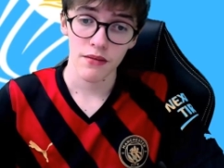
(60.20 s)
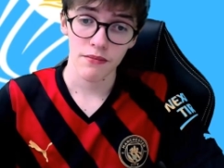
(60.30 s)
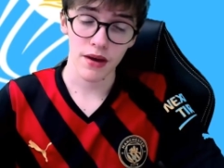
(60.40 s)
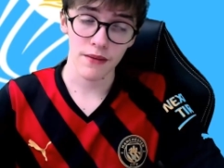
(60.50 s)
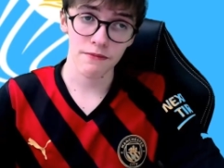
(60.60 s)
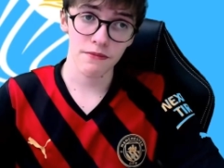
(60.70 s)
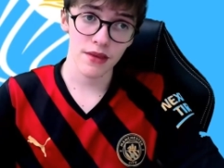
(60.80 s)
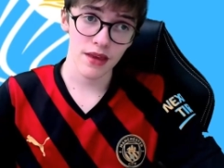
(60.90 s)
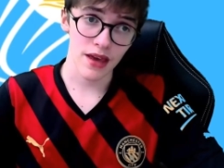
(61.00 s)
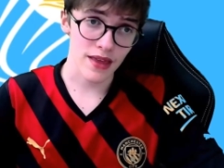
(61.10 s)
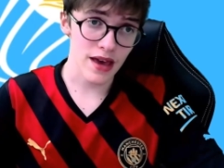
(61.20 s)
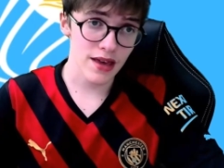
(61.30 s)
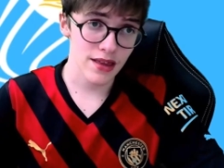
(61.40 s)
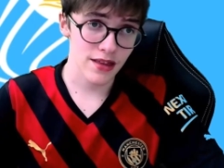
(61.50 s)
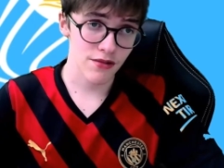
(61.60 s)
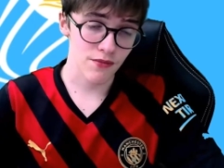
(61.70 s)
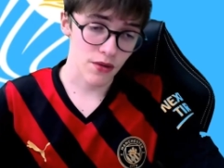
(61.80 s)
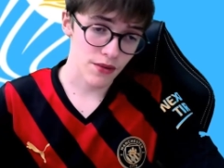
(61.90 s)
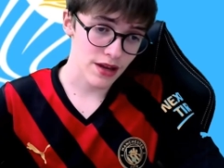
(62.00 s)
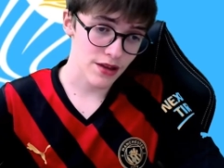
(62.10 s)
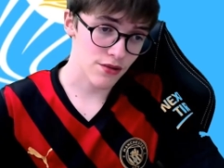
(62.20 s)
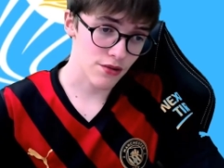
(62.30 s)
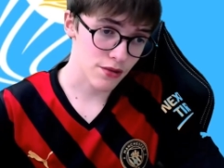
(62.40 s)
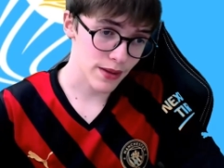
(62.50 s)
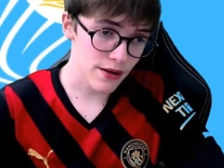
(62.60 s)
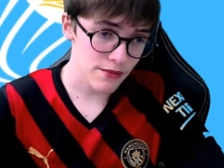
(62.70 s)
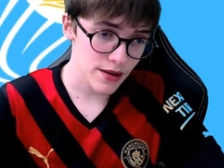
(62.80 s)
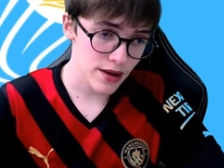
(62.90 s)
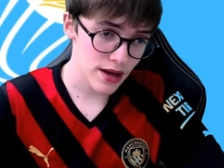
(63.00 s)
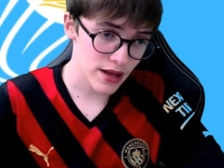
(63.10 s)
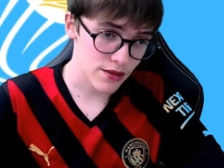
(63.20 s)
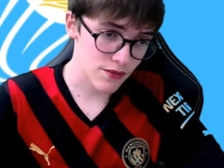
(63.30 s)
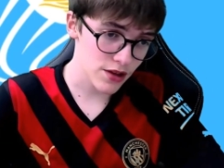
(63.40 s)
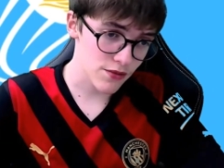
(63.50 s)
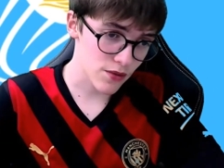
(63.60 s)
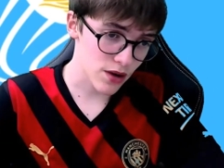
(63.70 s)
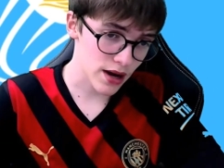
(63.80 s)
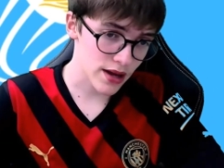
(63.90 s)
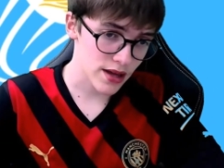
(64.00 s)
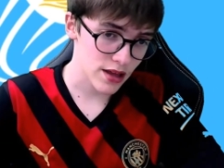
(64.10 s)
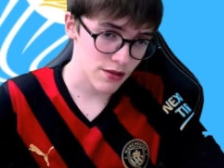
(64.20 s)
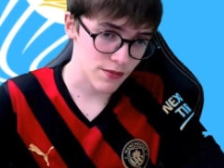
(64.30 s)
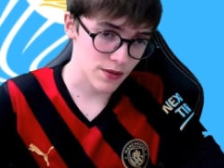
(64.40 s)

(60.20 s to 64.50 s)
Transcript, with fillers: but yeah, that is what we're here to talk about, and the reason why is